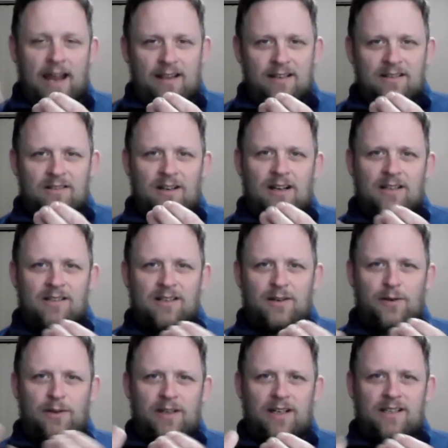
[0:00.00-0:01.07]
And there's
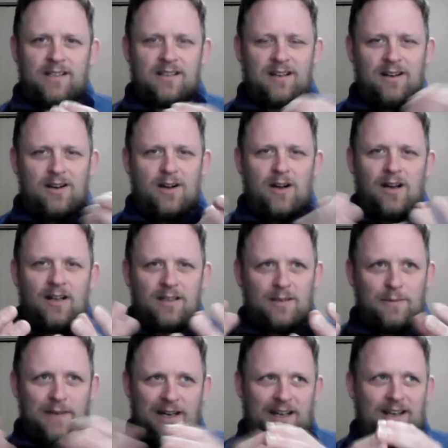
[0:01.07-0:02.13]
also this
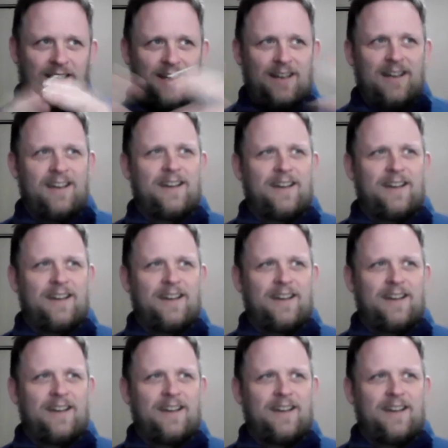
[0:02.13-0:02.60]
cosmic